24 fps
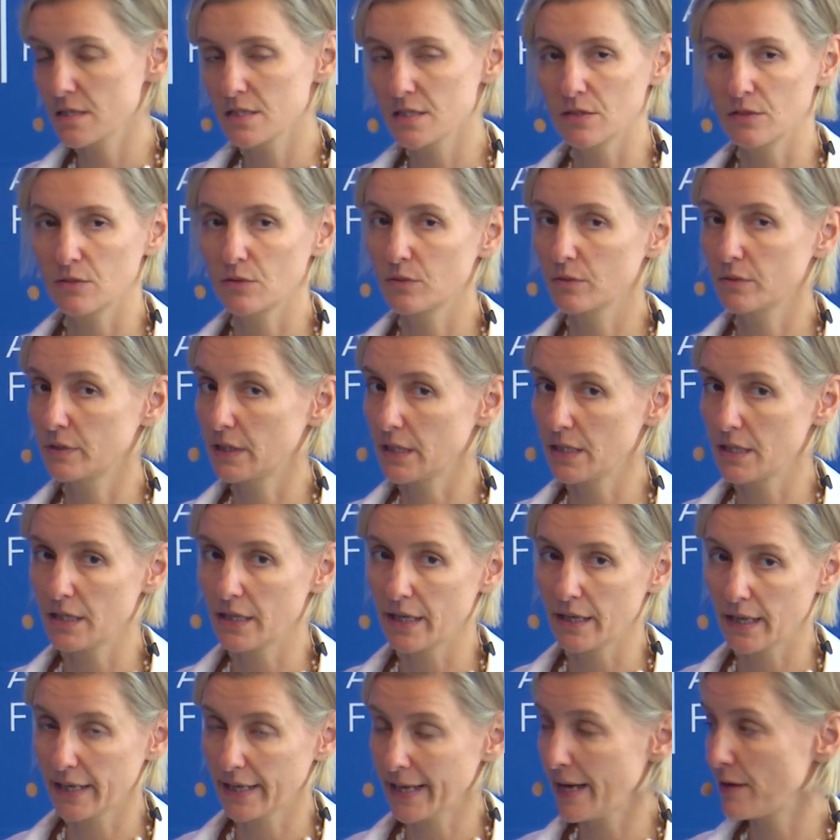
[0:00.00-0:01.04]
So
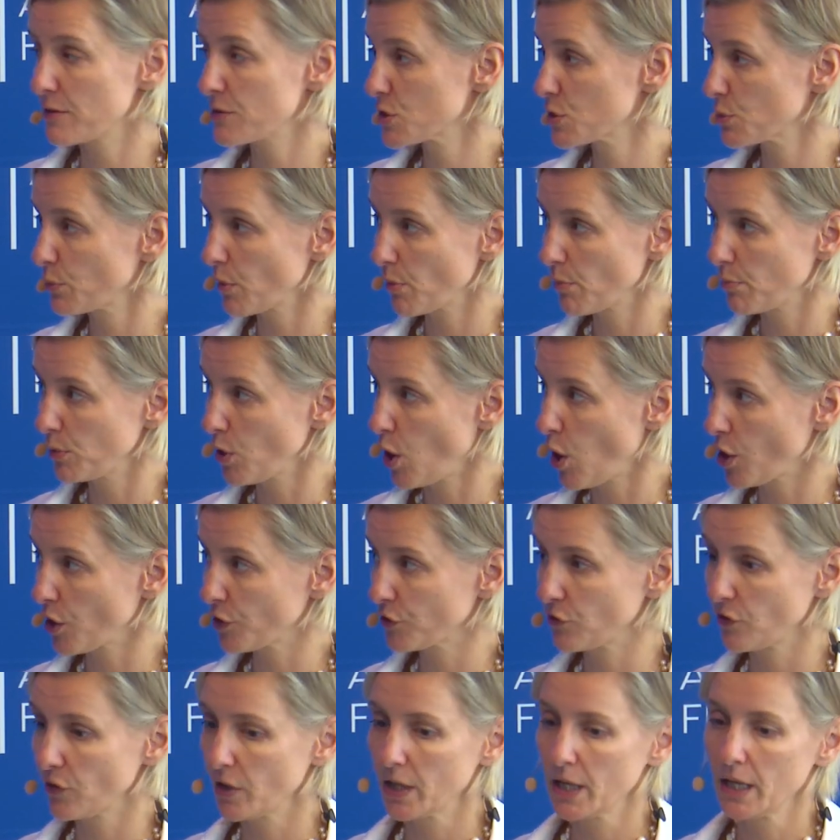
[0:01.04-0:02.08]
the accounts were
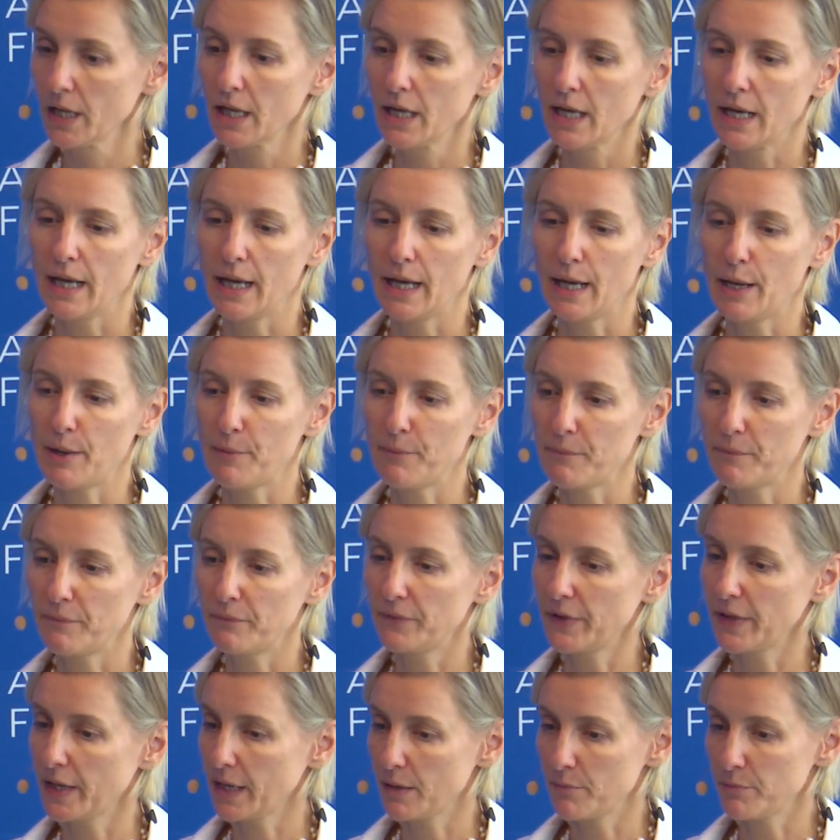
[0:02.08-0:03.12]
blocked.
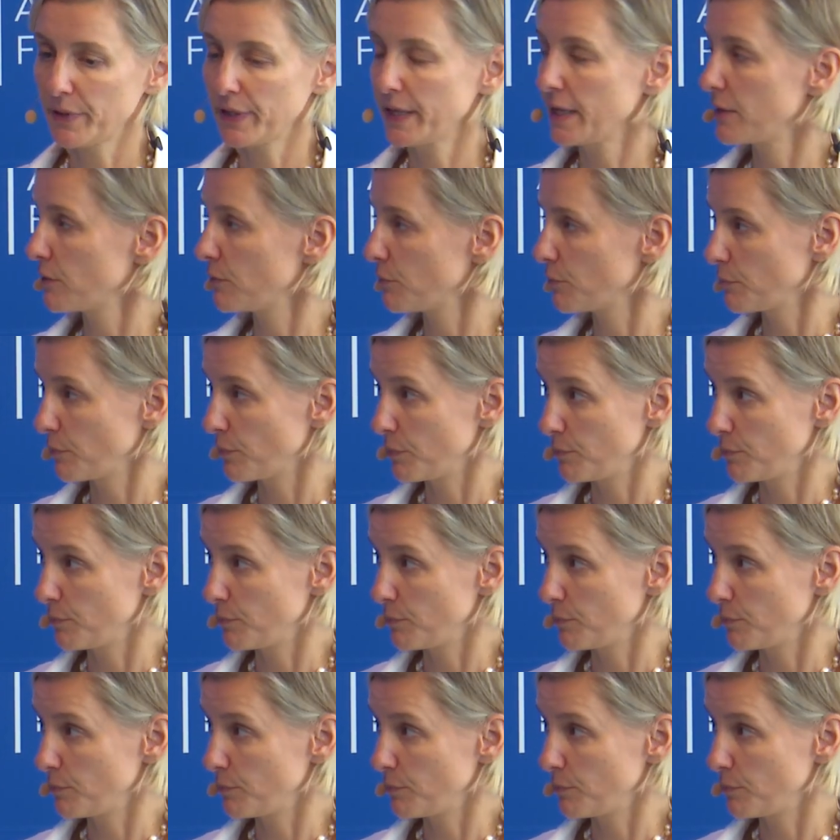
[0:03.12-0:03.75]
The company